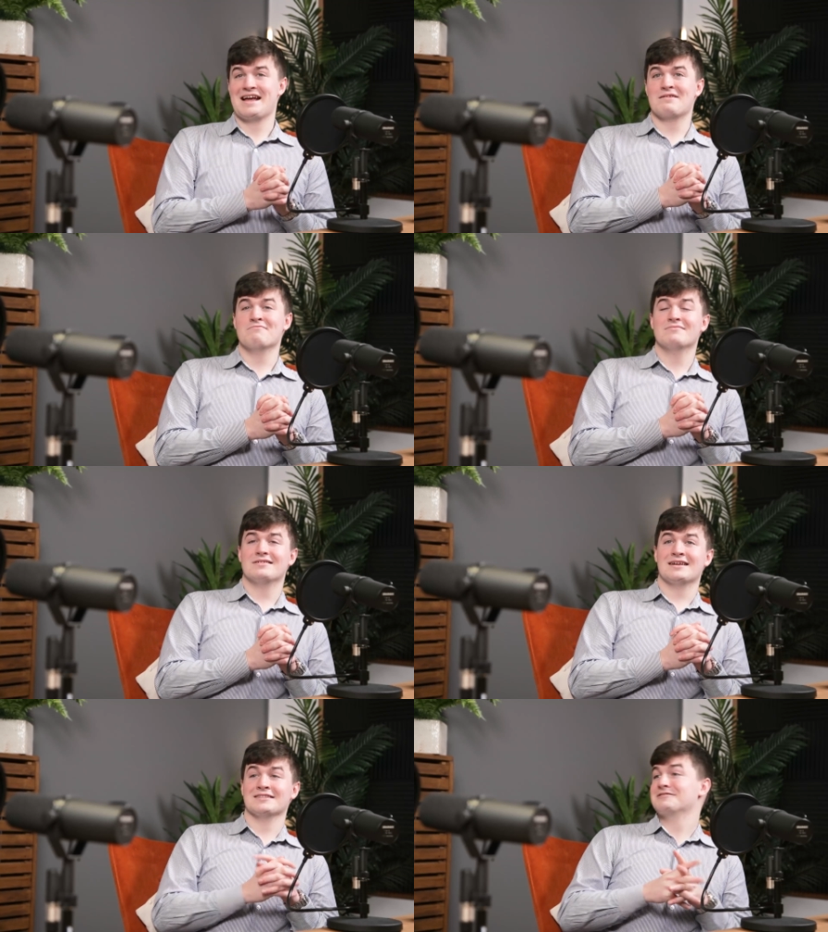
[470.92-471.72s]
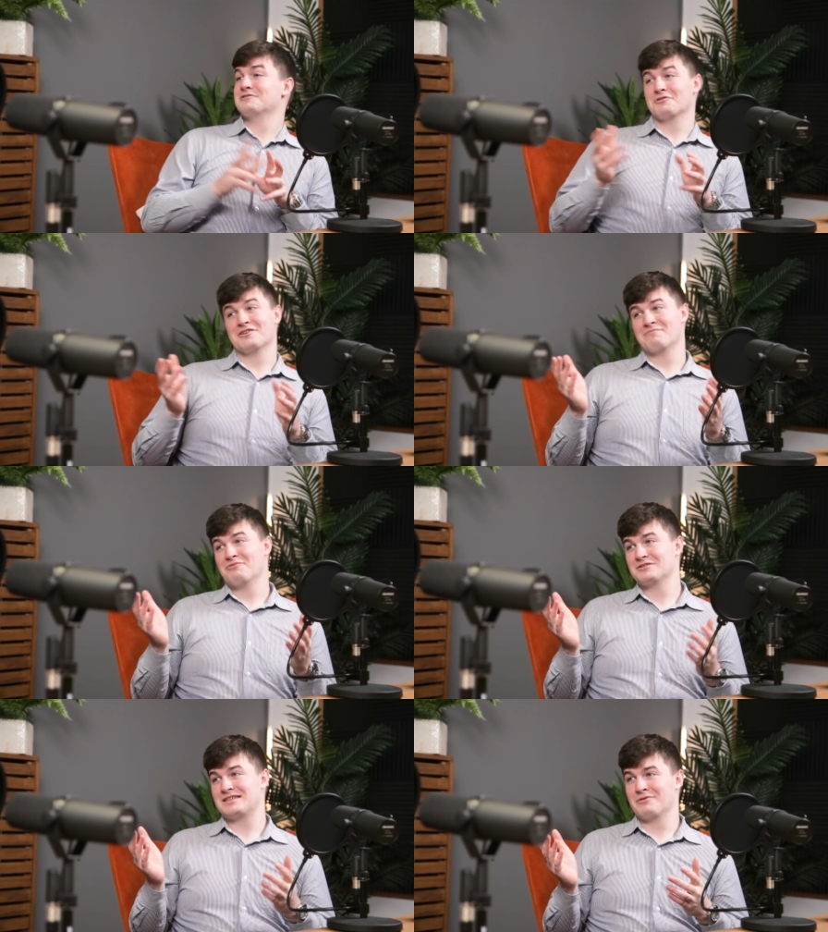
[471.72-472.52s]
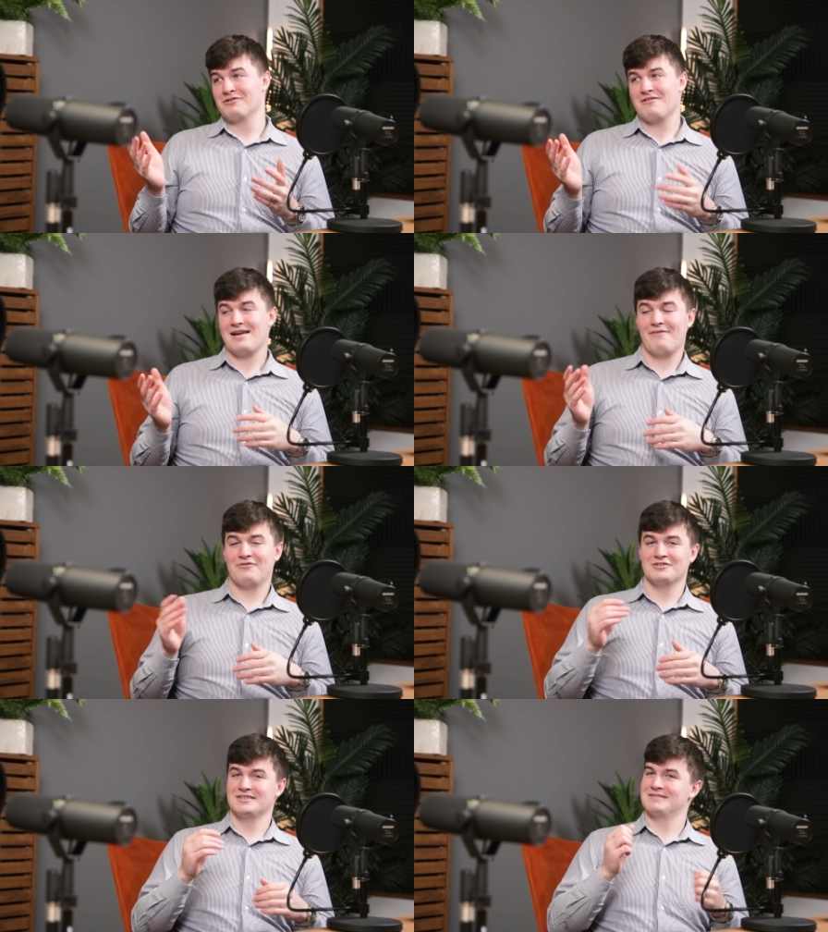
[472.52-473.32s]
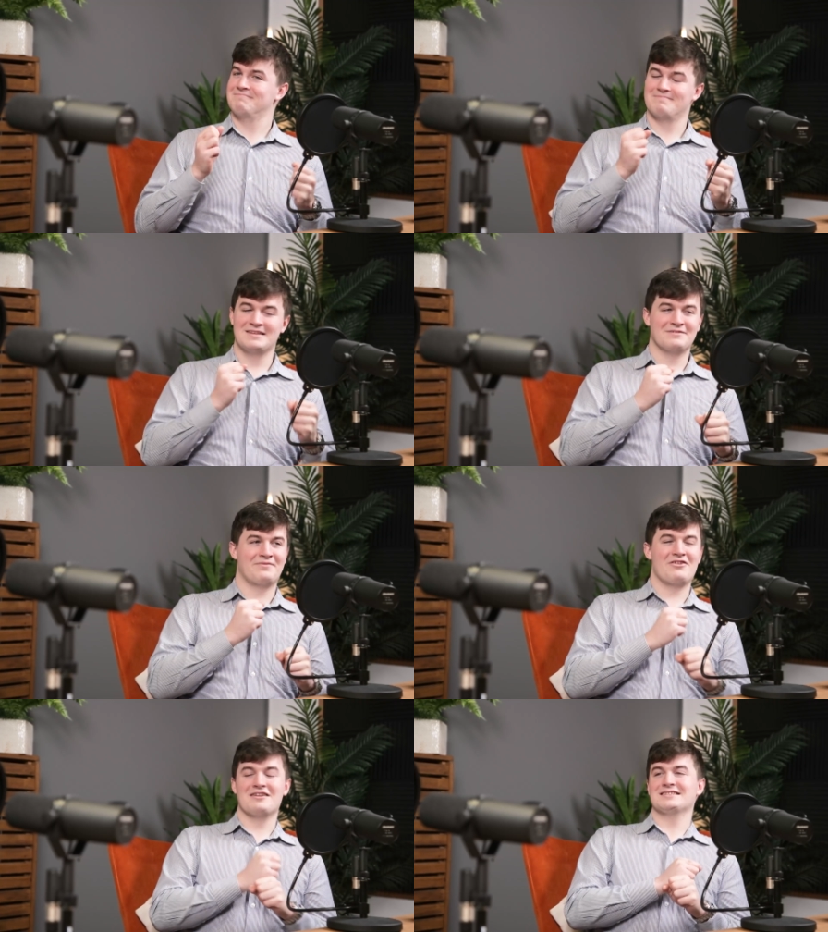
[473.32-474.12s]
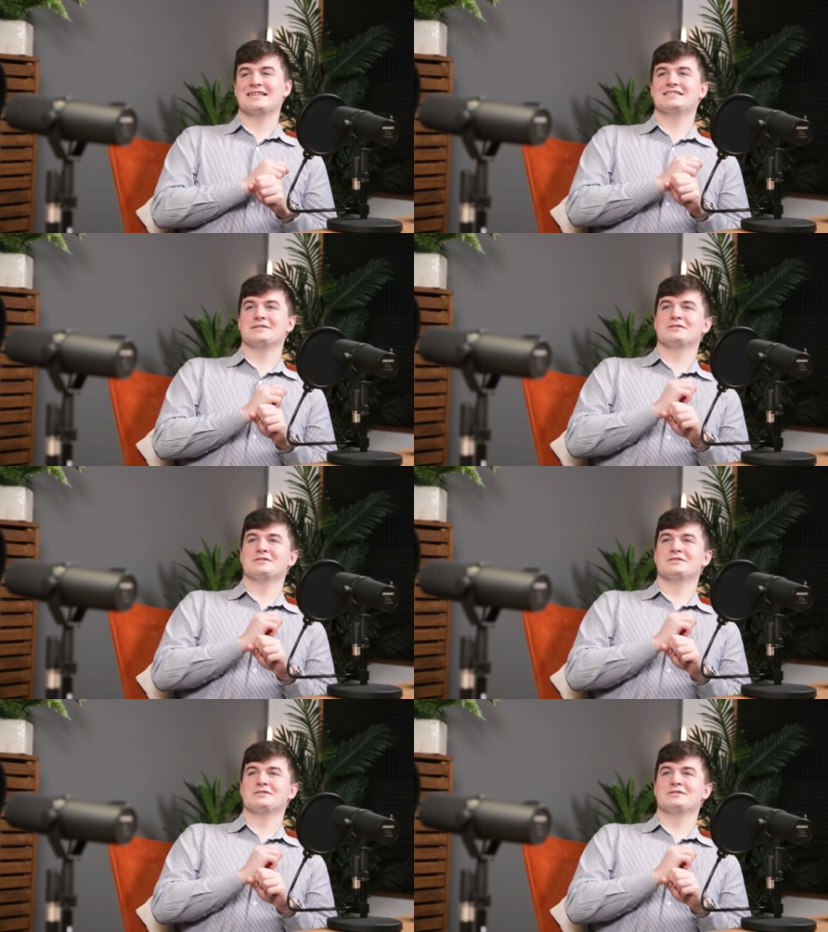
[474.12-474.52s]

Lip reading: And talking of Portakabin looking after us, it's a very nice setup.